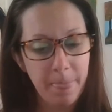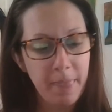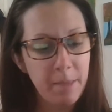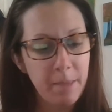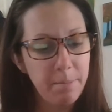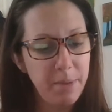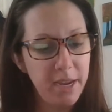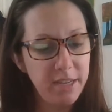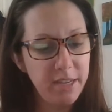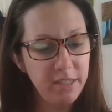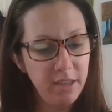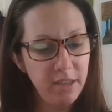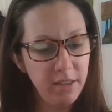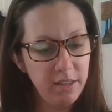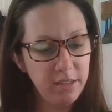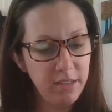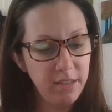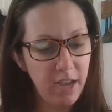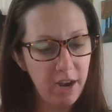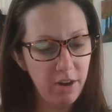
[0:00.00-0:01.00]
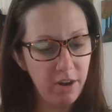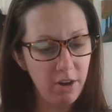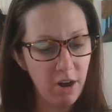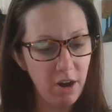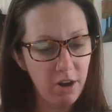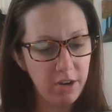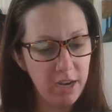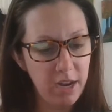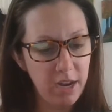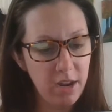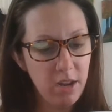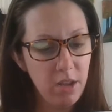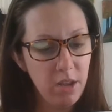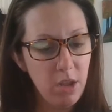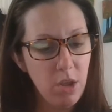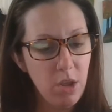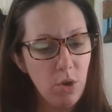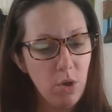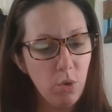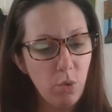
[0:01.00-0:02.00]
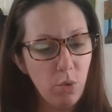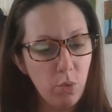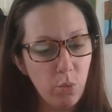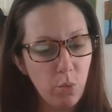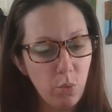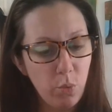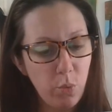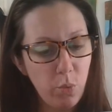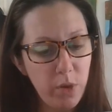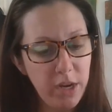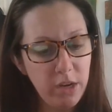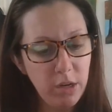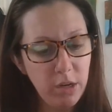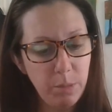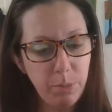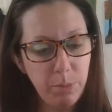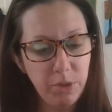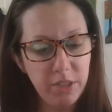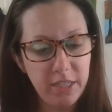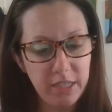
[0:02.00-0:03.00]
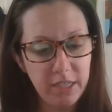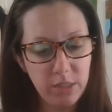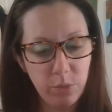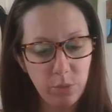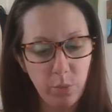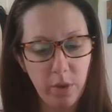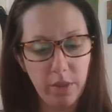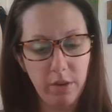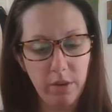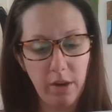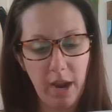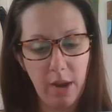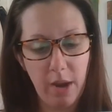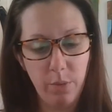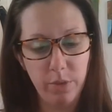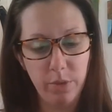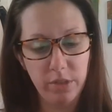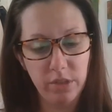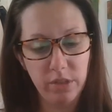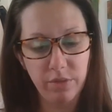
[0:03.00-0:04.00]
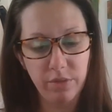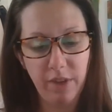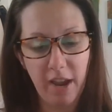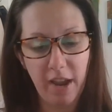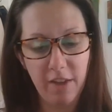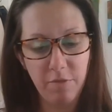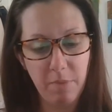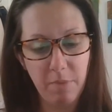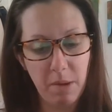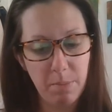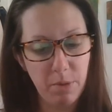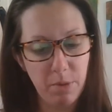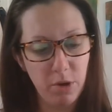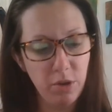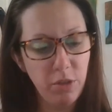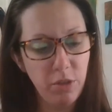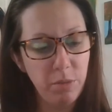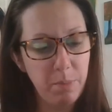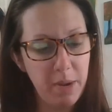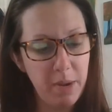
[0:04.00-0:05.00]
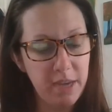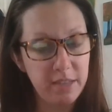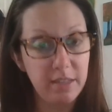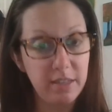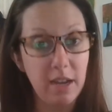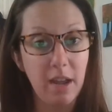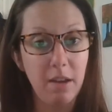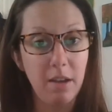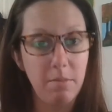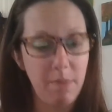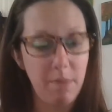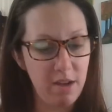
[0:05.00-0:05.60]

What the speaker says: Based on this hierarchy, we could predict whether I would survive my birth based on my